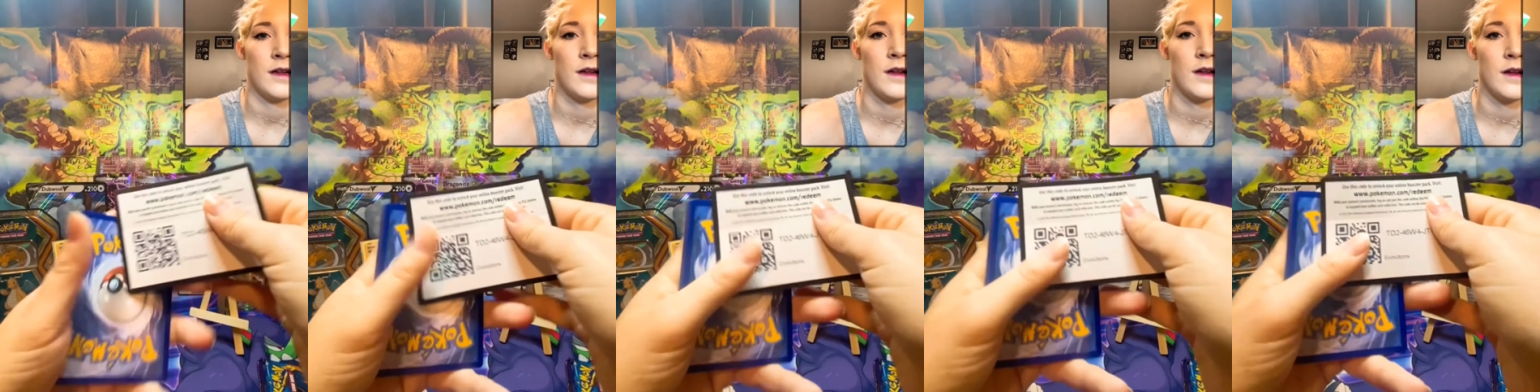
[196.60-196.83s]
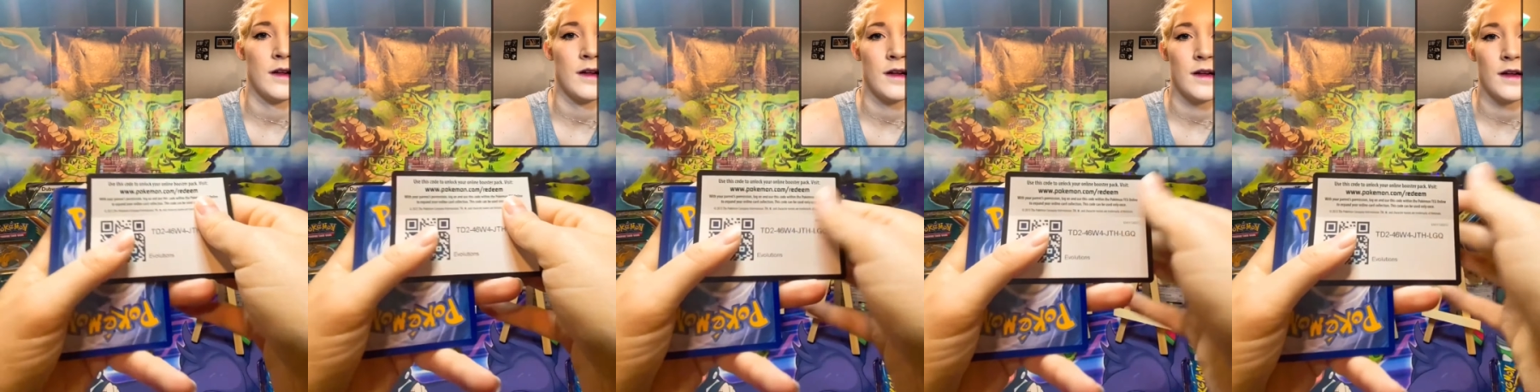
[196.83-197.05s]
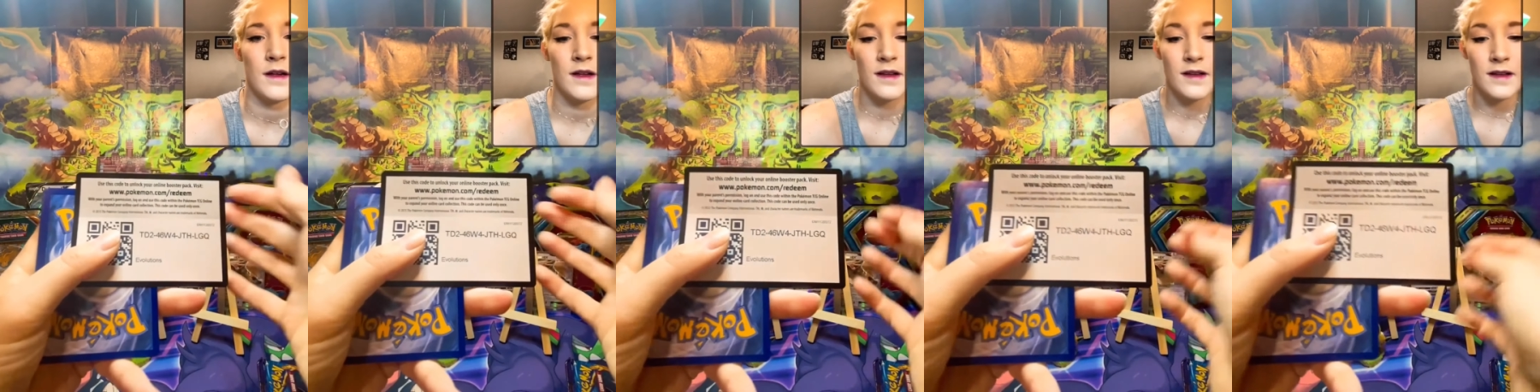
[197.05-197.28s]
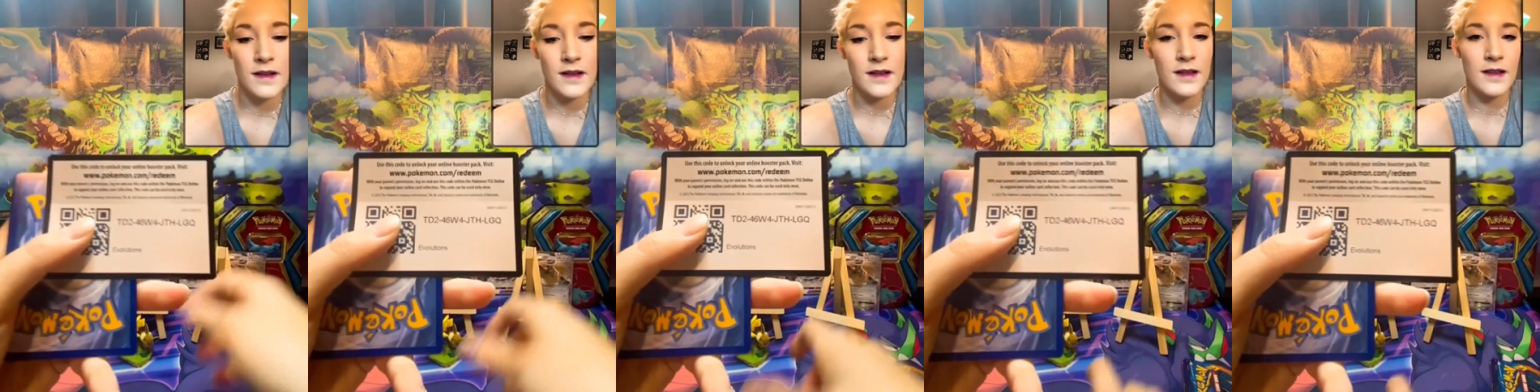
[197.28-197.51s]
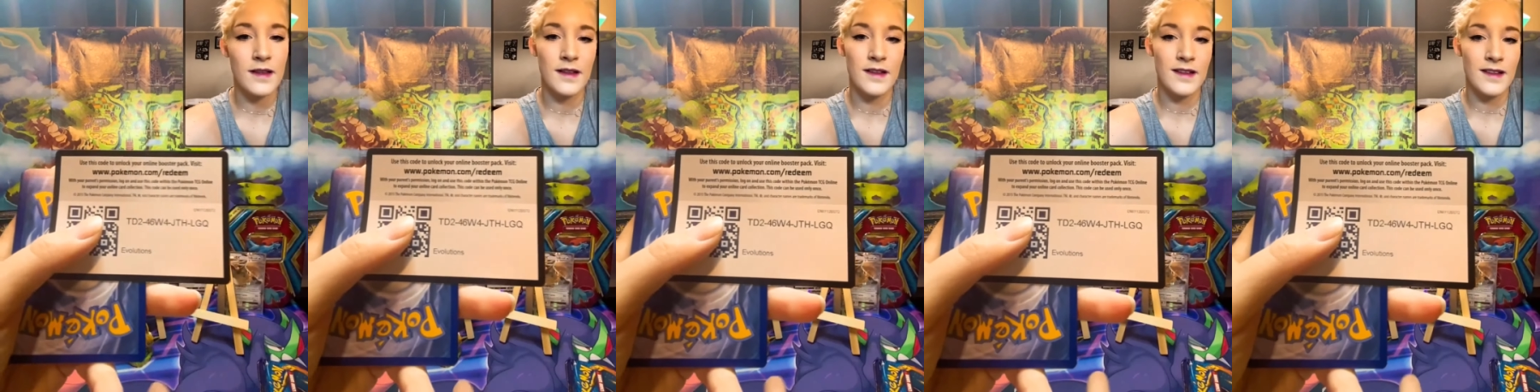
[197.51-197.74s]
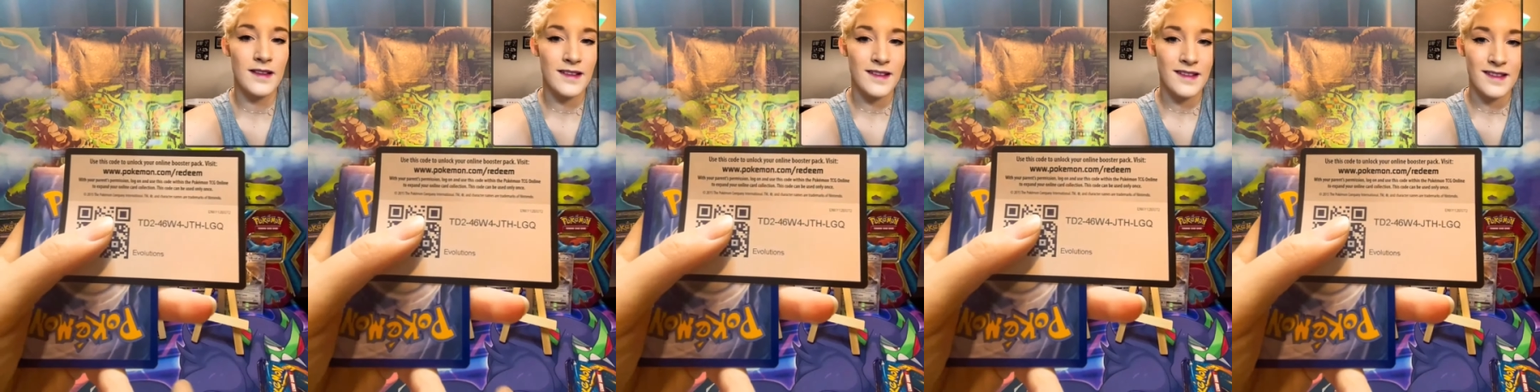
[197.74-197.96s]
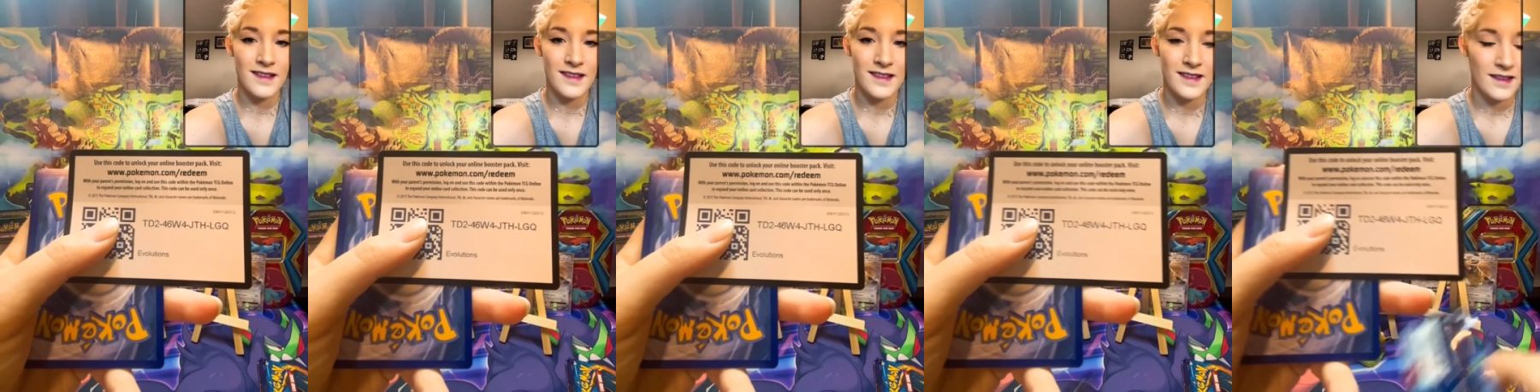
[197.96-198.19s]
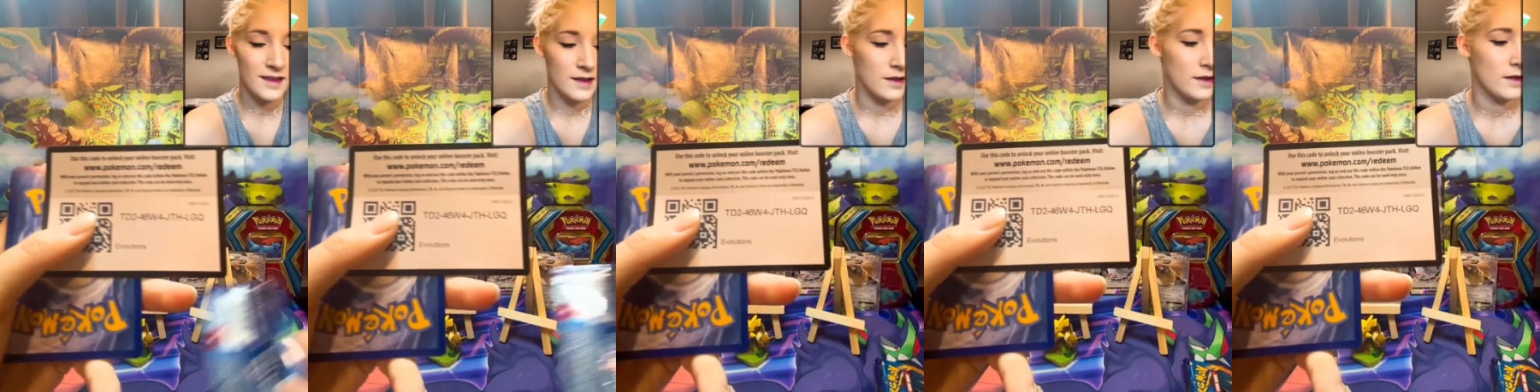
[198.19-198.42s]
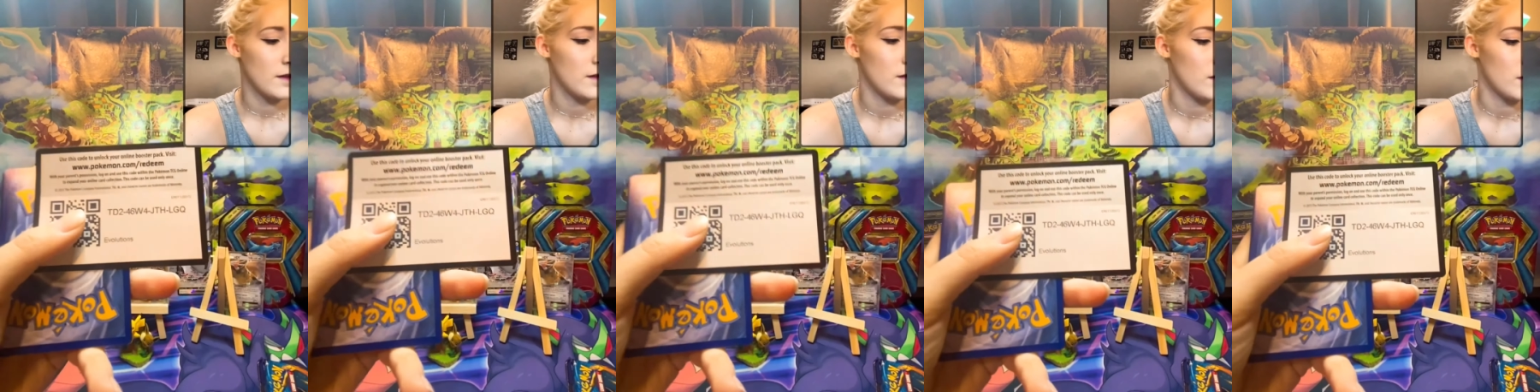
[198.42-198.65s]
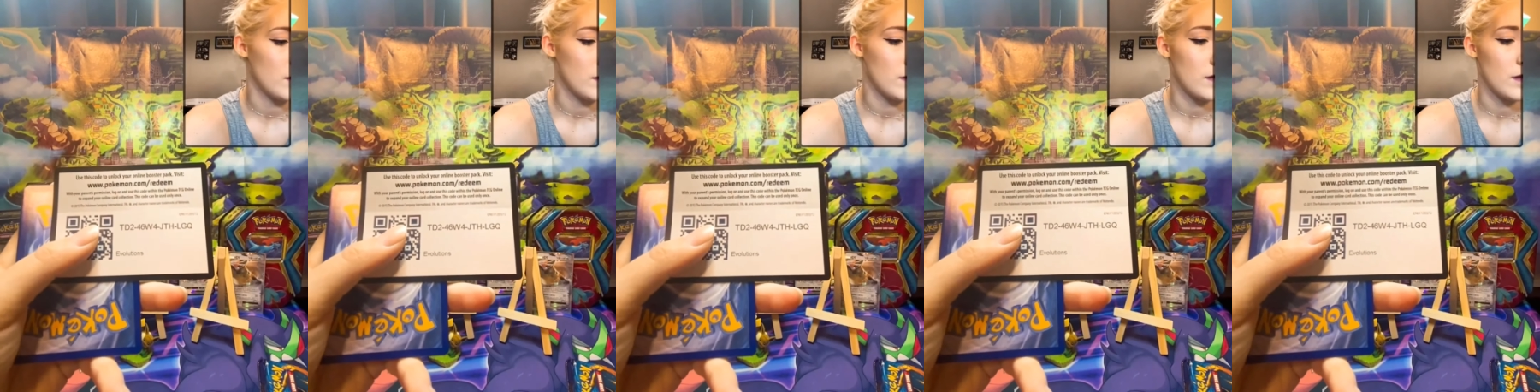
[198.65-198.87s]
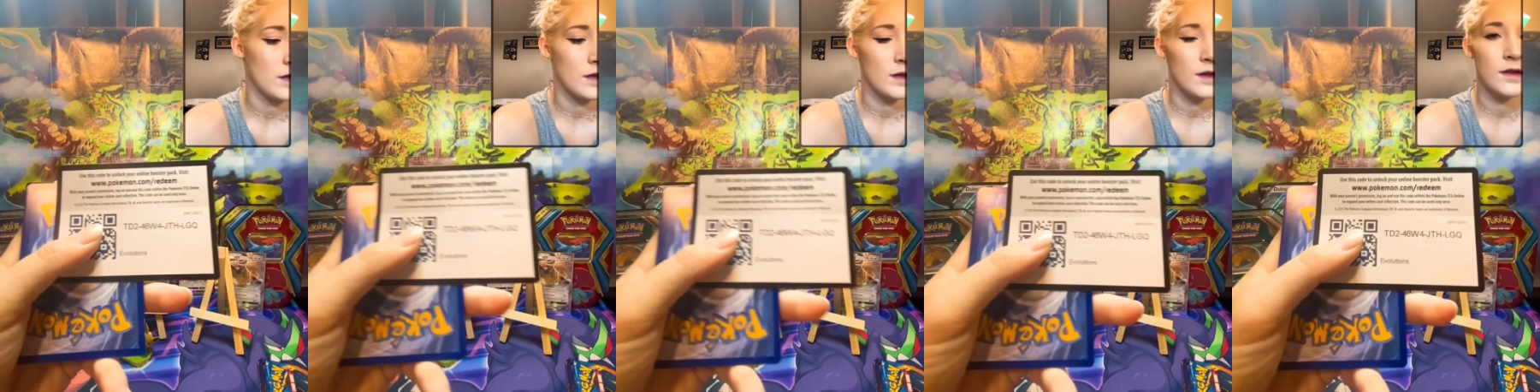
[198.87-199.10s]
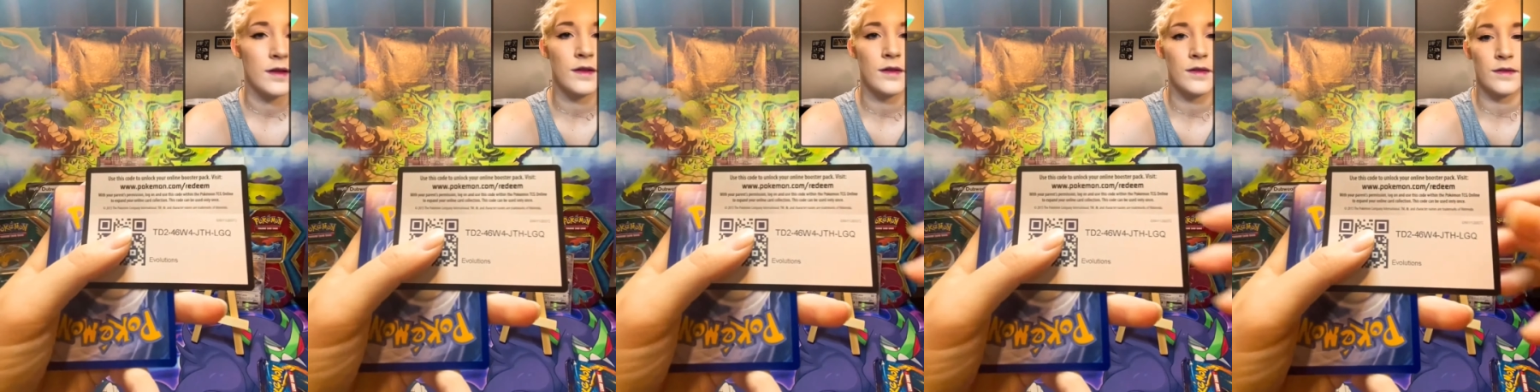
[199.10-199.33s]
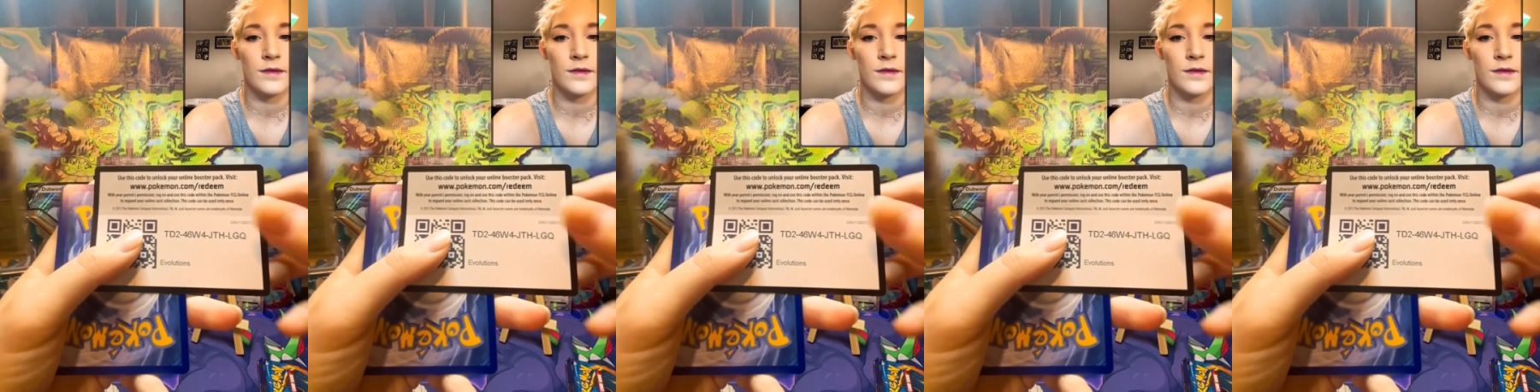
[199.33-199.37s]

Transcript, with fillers: Pikachu's got a print line too. That whole pack did.